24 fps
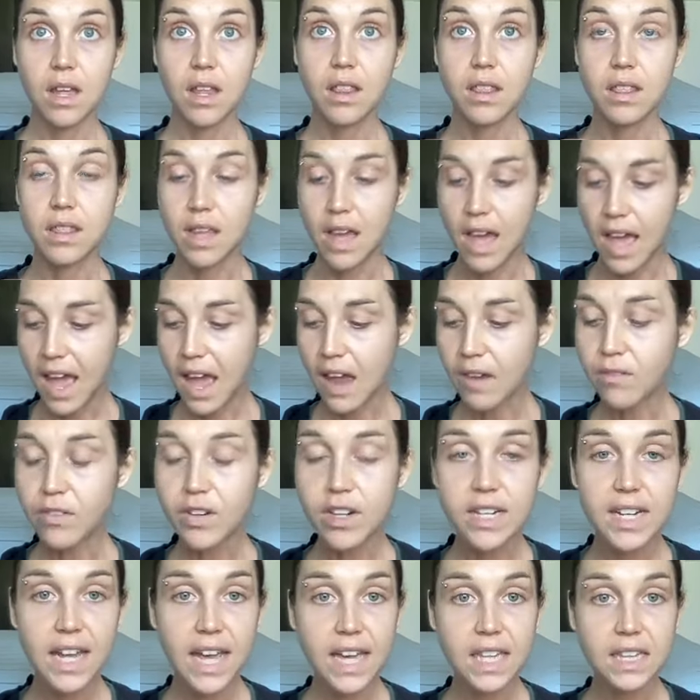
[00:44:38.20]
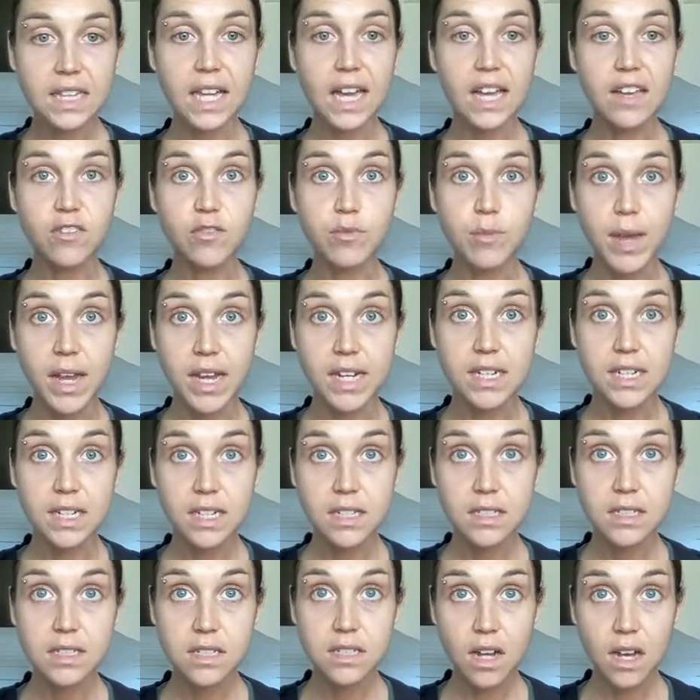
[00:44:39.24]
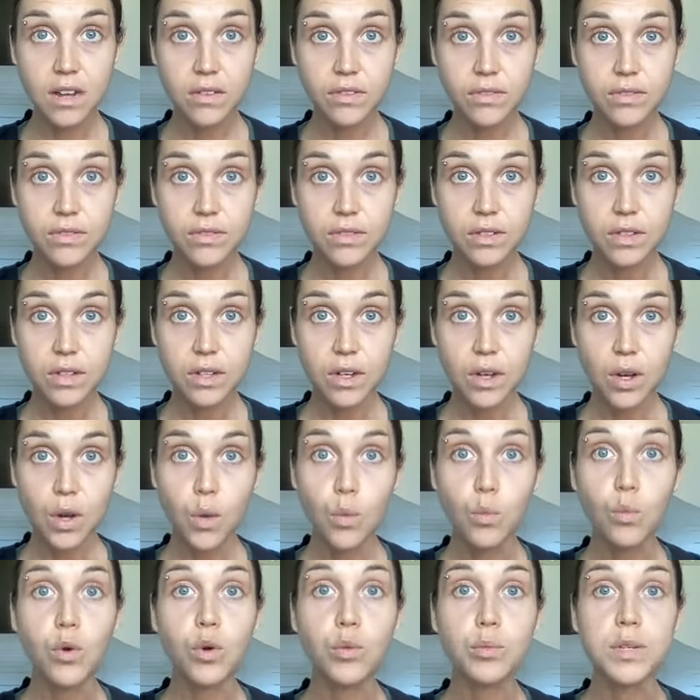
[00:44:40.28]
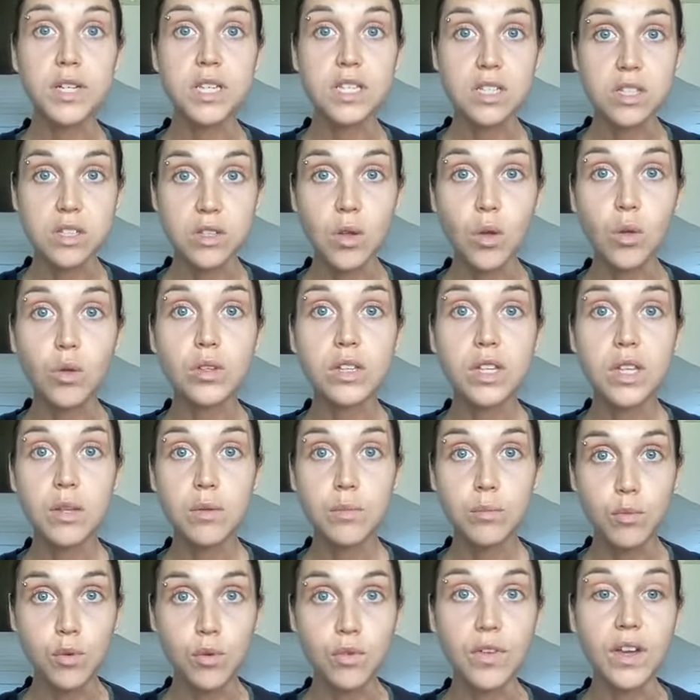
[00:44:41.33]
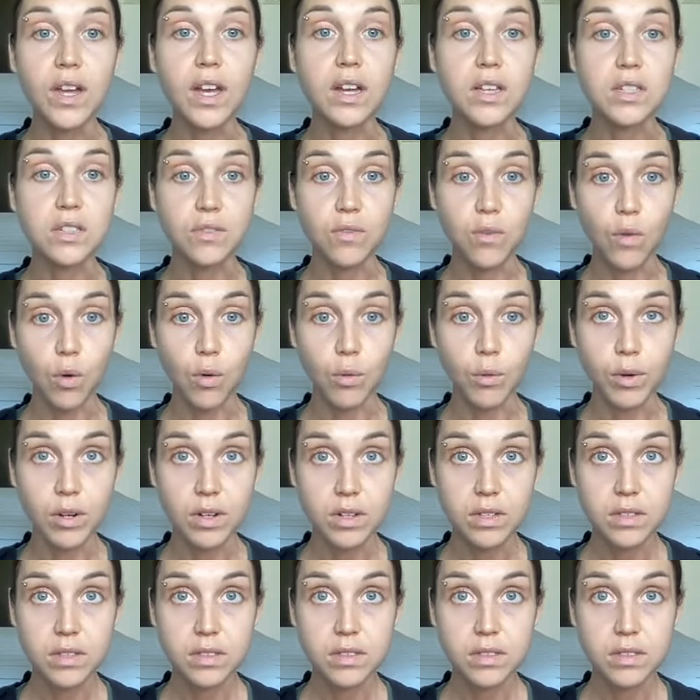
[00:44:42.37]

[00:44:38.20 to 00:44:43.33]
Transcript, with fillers: The everyday life maintenance stuff will be slowly moving us forward.